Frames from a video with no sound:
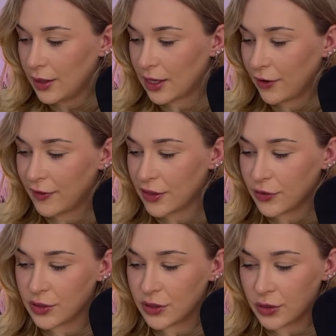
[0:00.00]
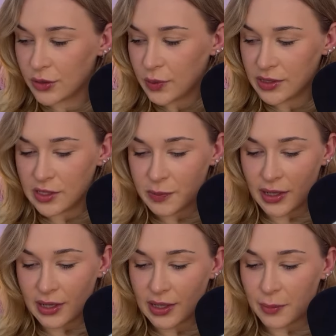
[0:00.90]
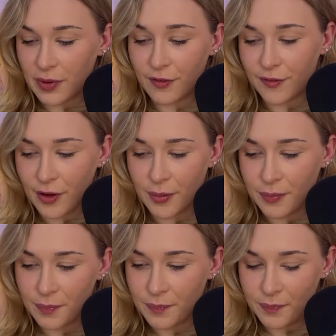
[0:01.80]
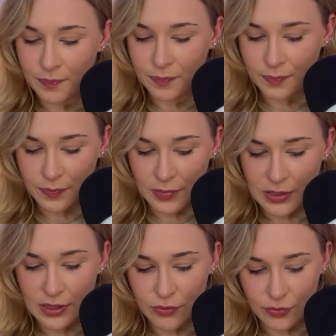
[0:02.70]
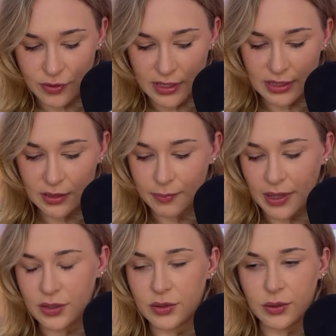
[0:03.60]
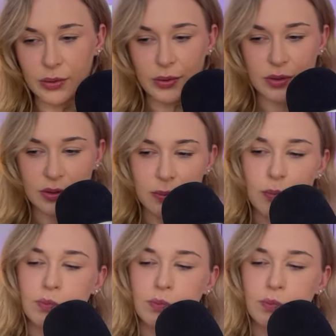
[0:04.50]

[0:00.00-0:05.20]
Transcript: Clarify Three of Swords. Where is this pain coming from? Six of Pentacles.